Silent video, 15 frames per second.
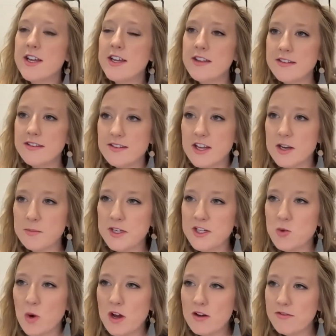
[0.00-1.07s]
This is going to be
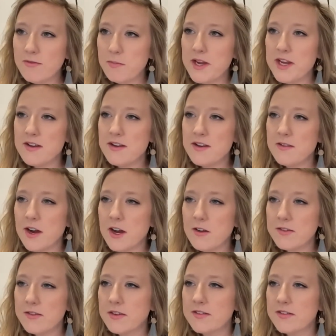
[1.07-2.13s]
12 PND
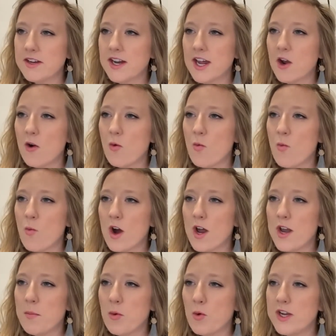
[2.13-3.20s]
routes listed at
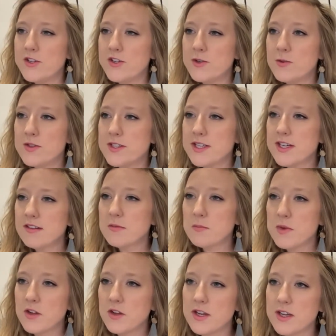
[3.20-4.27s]
1.26
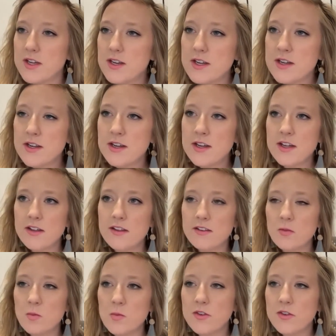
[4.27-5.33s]
million.
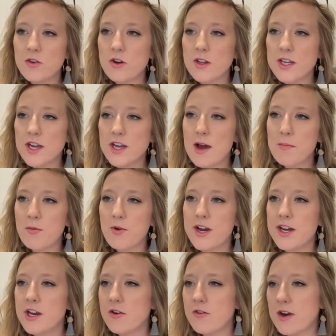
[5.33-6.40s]
This one's currently
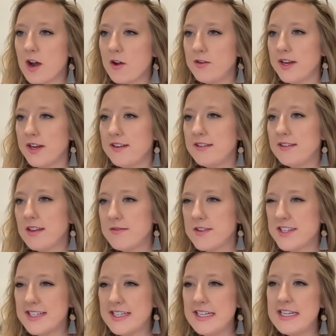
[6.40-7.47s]
operating around a
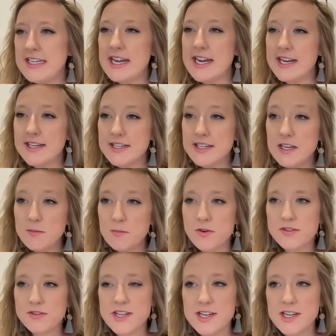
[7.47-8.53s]
17 to 18%
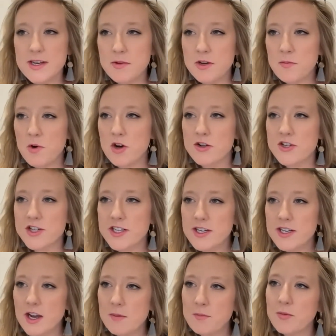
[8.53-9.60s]
EBITDA margin,
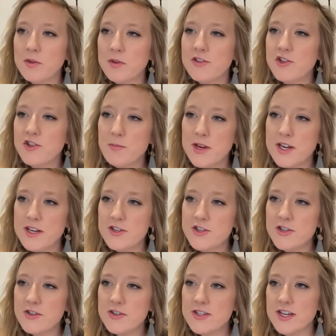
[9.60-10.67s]
comes with two
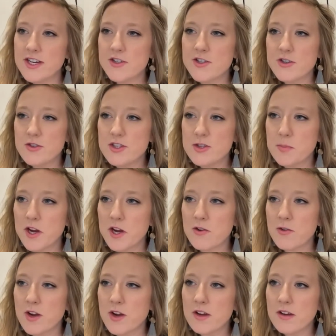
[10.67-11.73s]
managers and two spare
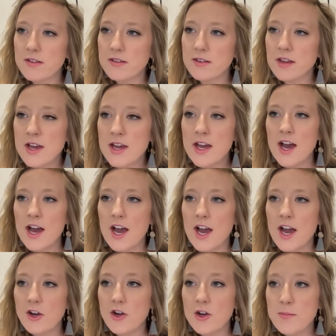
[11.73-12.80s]
trucks.
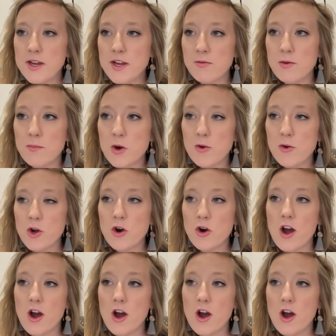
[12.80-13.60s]
Uh, could be a remote